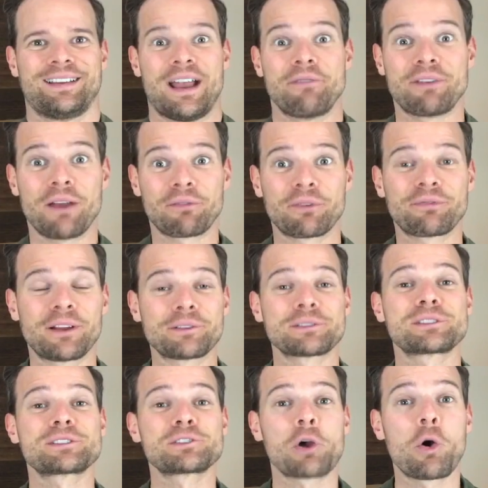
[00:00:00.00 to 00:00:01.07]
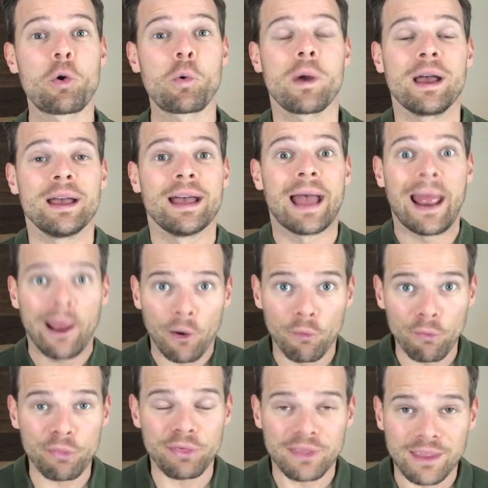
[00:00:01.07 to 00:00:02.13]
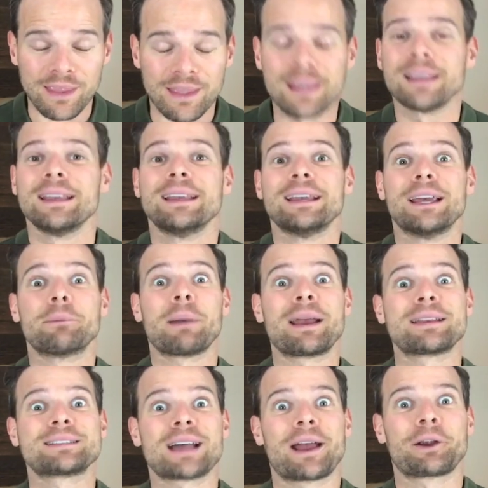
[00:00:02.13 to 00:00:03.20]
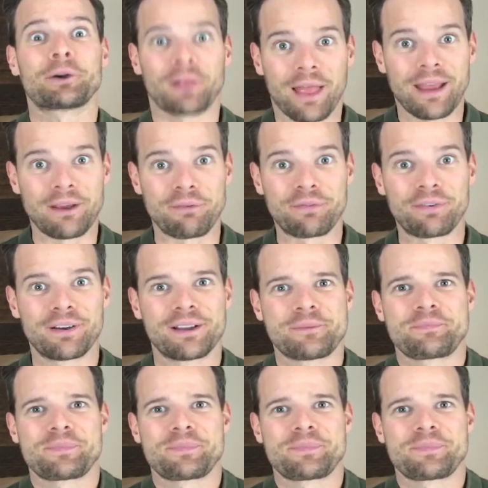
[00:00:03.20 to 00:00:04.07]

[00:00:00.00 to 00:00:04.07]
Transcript: I've never felt so healthy in my entire life.